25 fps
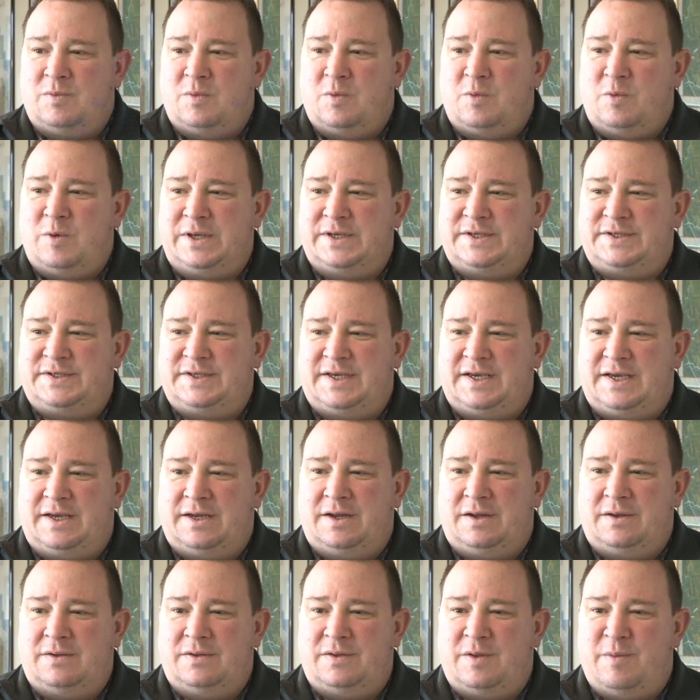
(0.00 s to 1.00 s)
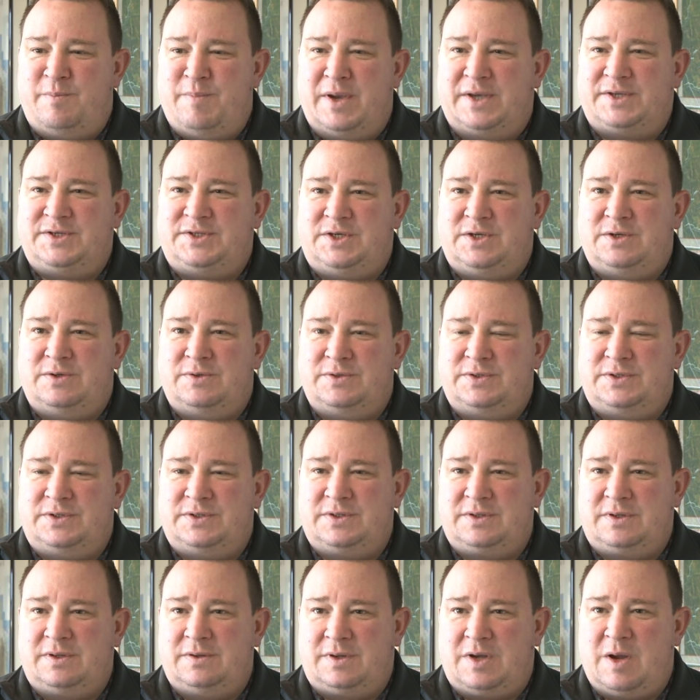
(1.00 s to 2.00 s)
We see the
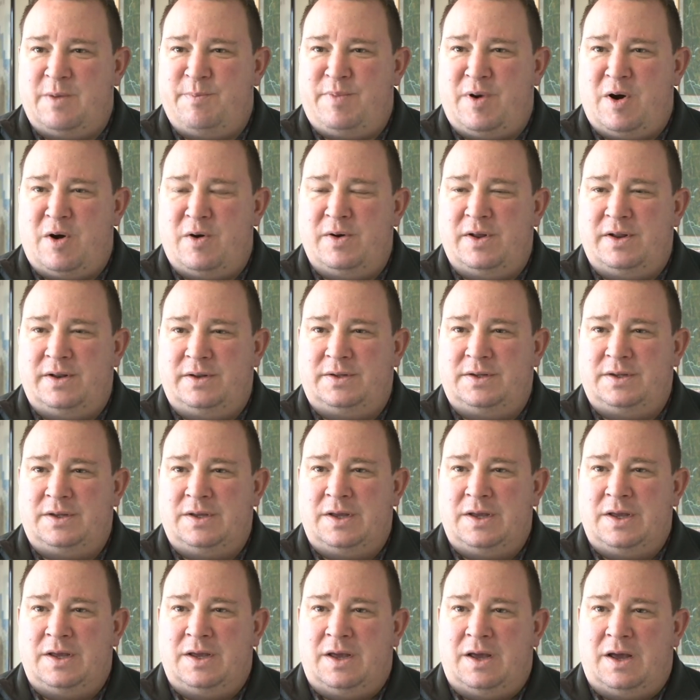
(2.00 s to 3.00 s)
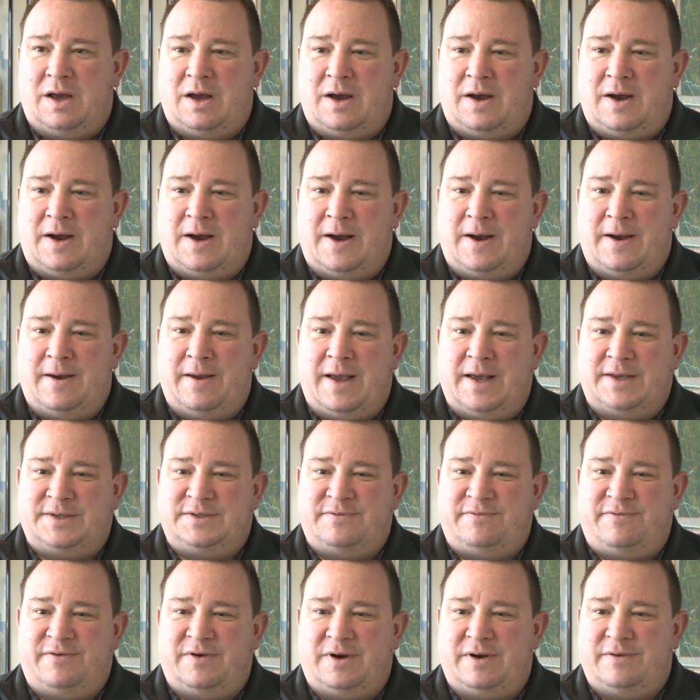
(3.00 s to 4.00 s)
mixed-use component uh, as
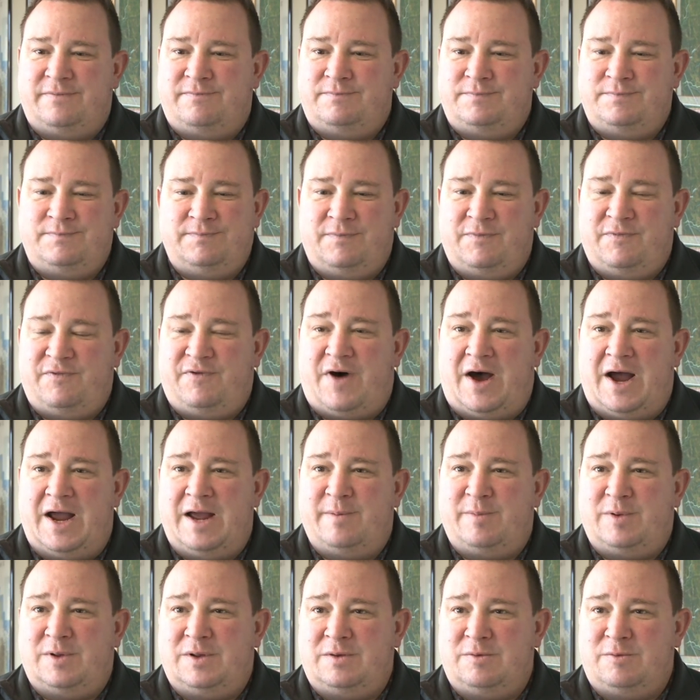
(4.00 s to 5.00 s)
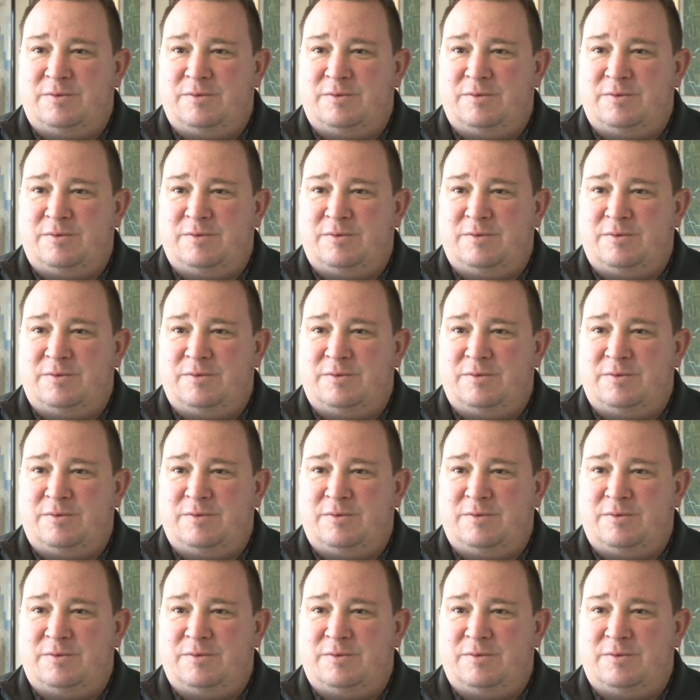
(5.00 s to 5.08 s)
a very viable